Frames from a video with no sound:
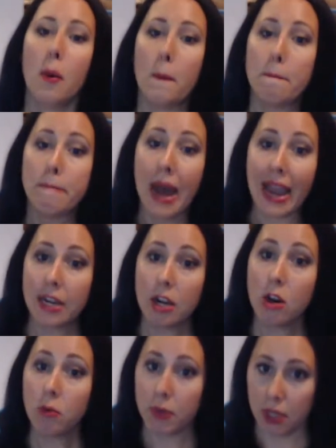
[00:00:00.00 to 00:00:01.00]

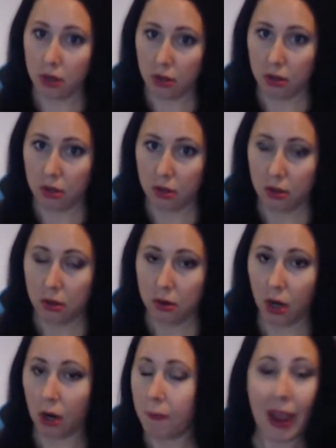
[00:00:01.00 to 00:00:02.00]
binomial
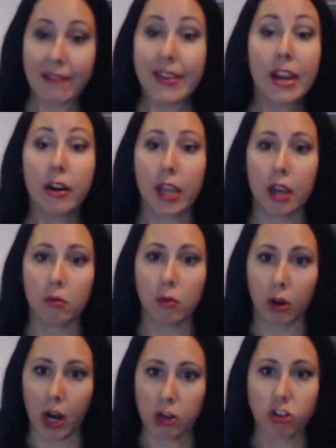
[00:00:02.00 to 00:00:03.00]
or bivariate
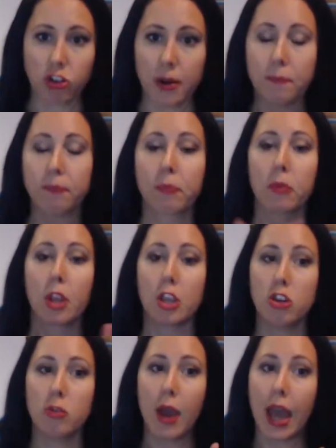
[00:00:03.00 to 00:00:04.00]
regression,
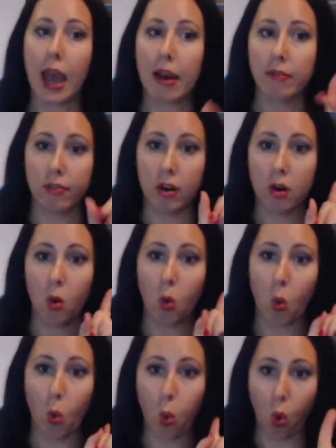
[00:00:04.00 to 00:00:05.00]
you have
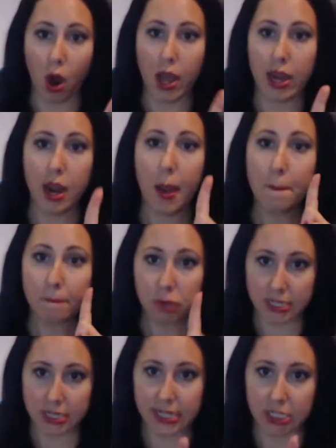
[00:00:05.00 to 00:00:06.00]
one
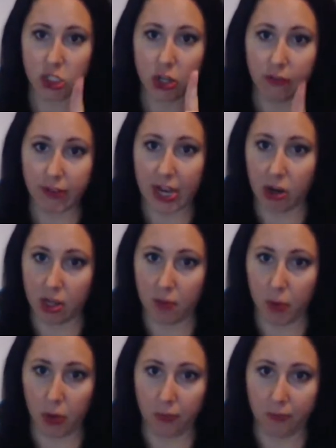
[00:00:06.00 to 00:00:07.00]
predictor
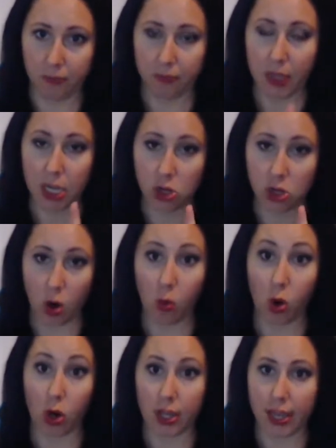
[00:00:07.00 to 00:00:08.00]
variable that you
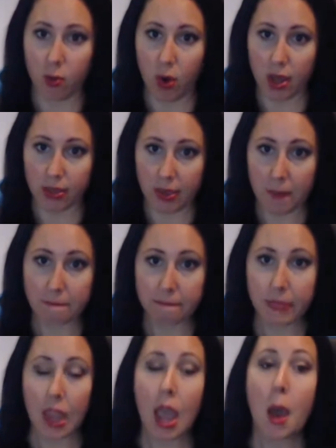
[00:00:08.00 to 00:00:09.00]
are working
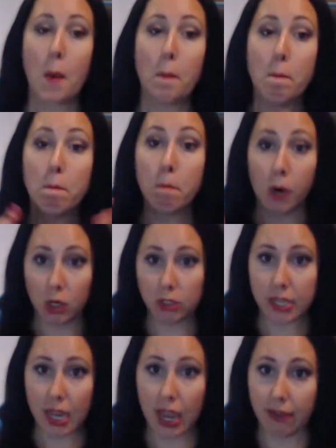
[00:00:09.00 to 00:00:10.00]
with.
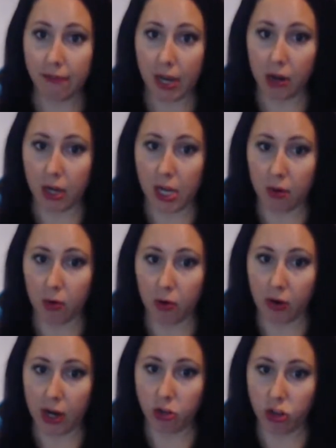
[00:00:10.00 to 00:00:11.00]
Multivariate
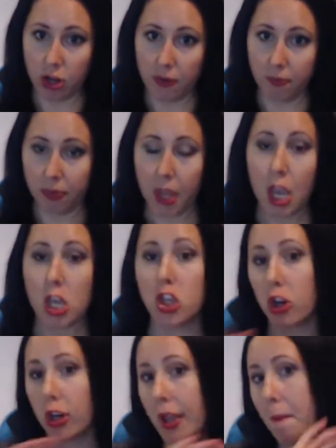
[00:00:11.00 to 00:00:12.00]
regression,
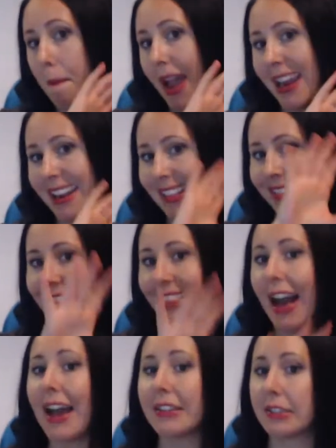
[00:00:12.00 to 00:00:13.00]
you're combining
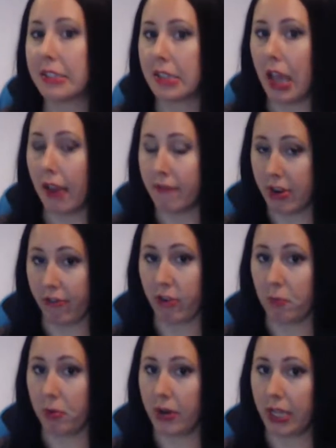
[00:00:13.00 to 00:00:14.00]
lots of
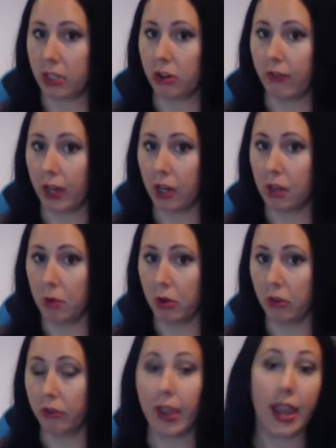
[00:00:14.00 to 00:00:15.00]
different predictor
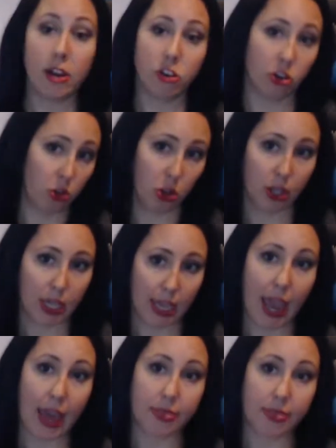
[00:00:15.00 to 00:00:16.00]
variables and you're looking
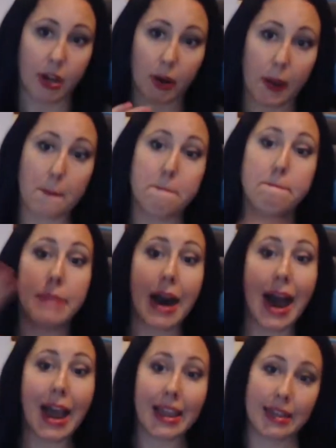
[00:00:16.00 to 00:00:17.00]
at their
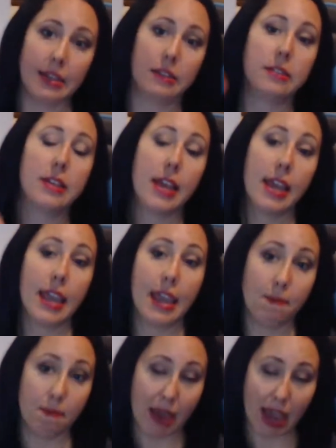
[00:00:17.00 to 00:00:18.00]
combined
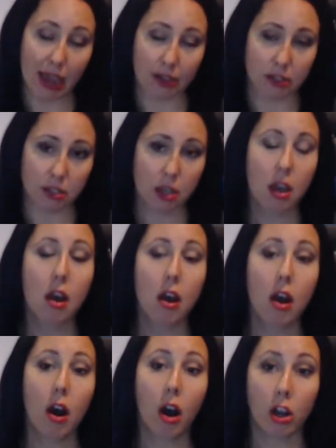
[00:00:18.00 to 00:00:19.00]
impact
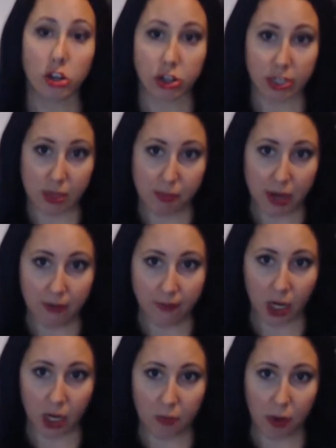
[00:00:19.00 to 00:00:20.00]
on your dependent
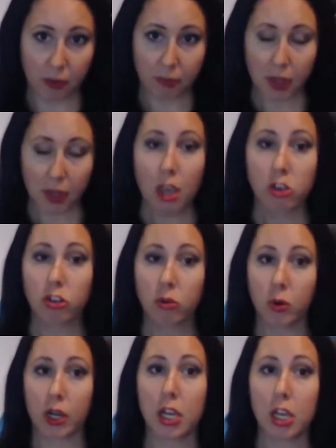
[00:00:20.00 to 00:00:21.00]
variable. So
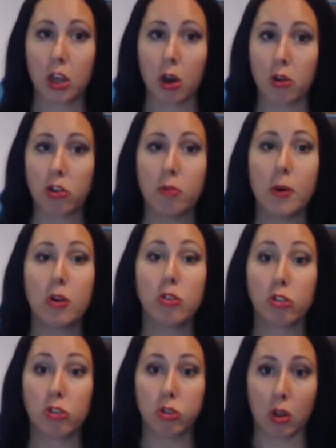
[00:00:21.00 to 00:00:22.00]
we're going to go through both
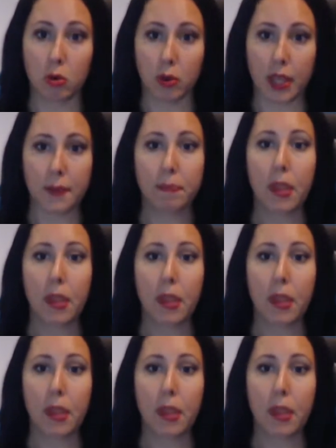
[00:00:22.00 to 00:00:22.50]
slowly.